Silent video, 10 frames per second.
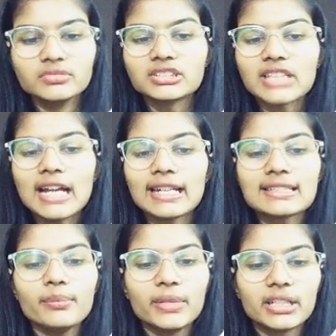That is
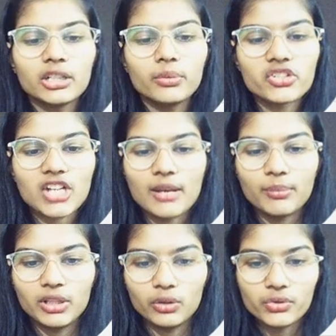the method which can
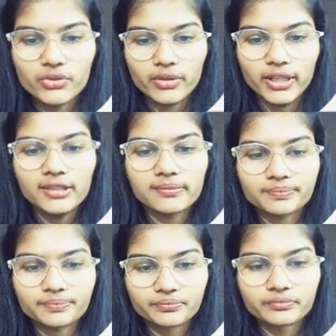be used, right?
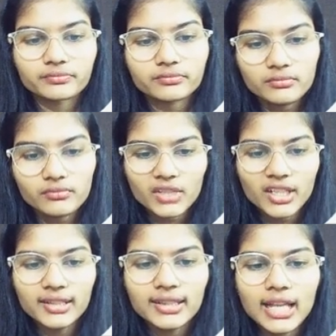
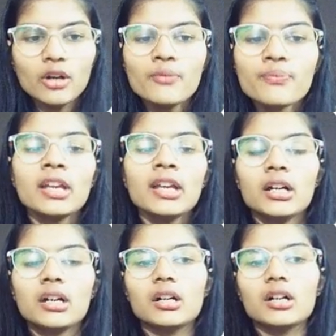Now
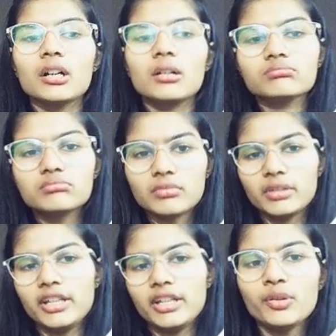
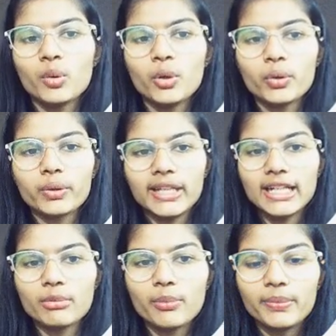if you want to create
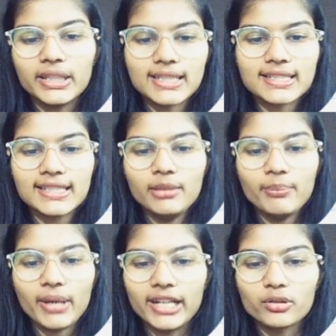up a BST in
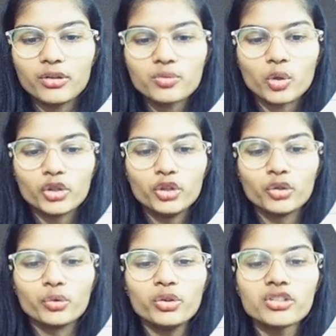Python, so what do?
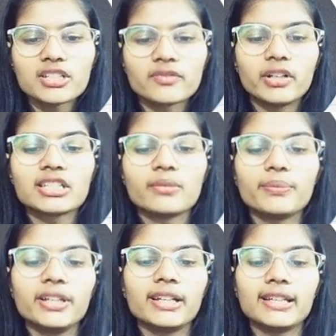You just very
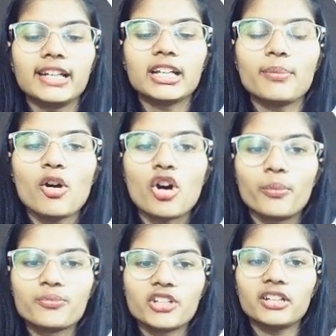simply create up an
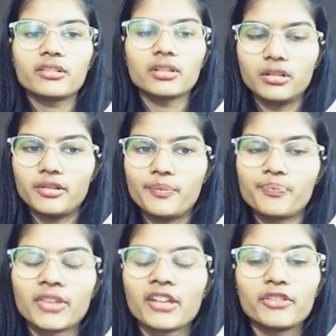object
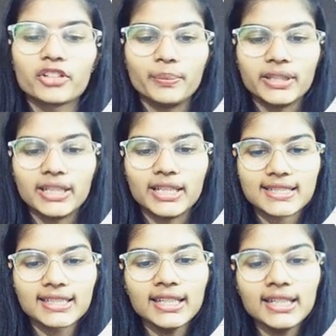for the
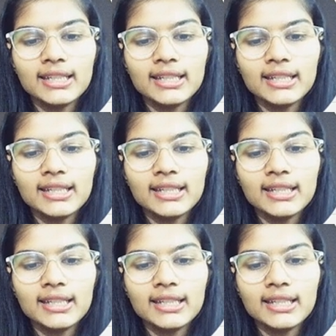BST